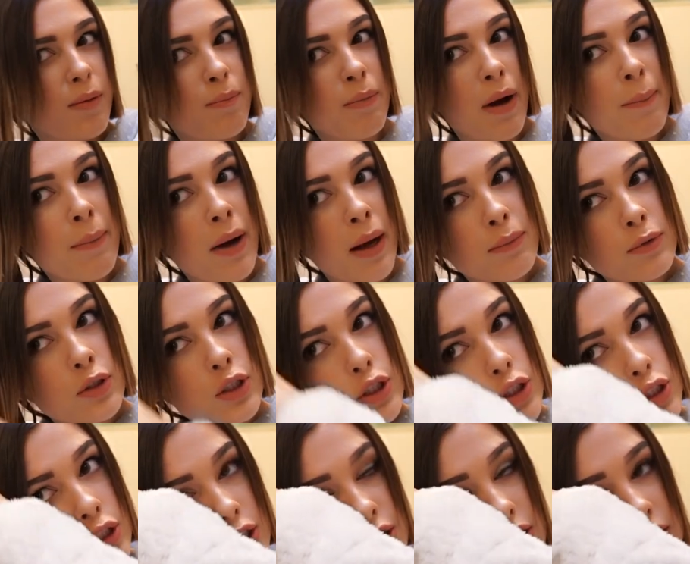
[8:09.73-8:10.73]
My mom
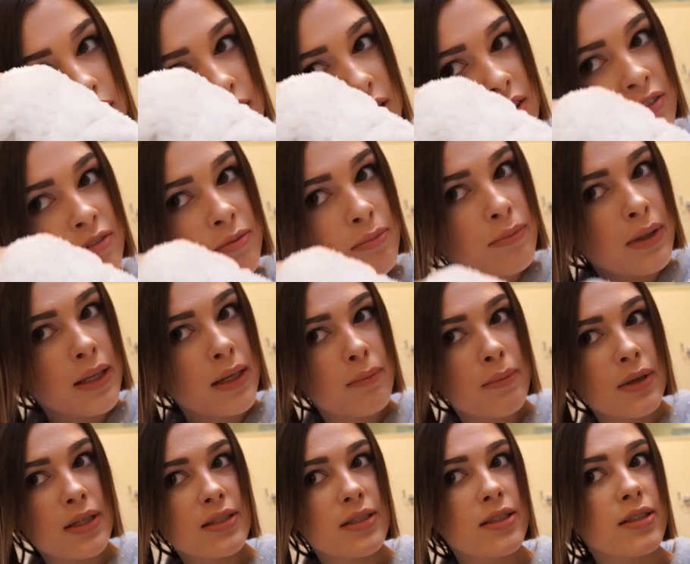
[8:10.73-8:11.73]
just used to give me
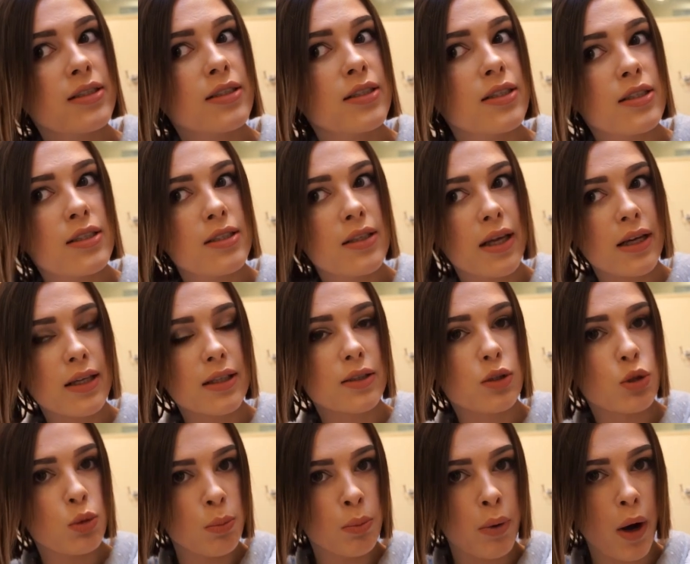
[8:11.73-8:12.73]
and my sisters like
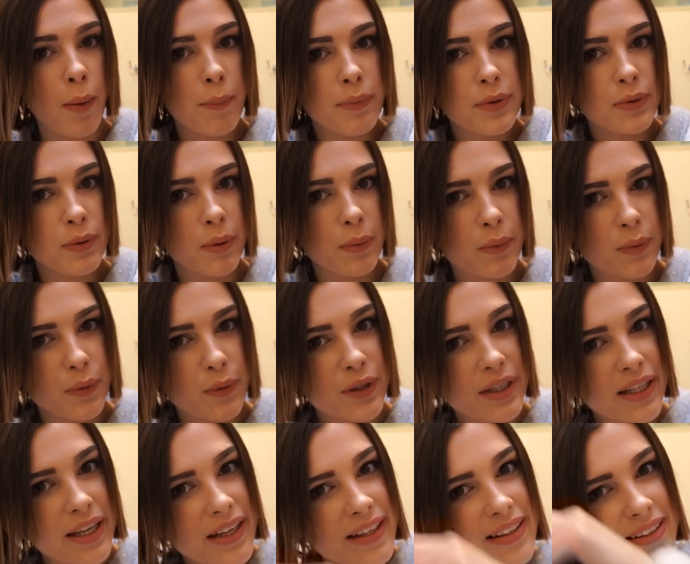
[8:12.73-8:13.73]
little bobs when we were
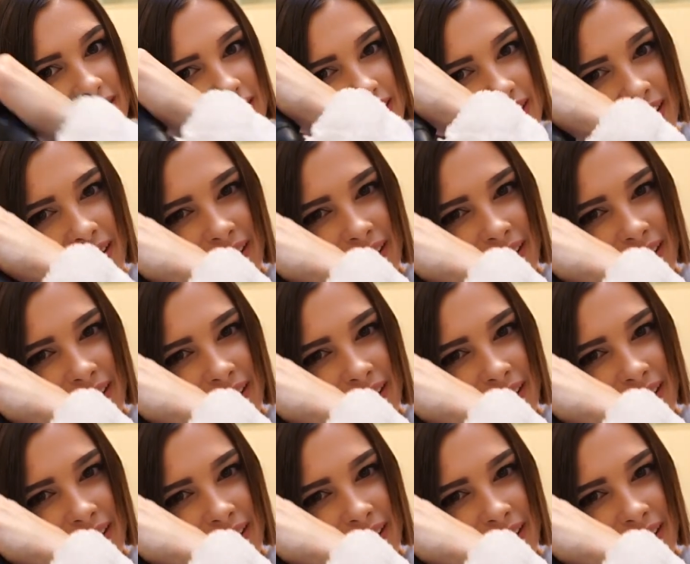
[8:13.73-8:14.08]
kids.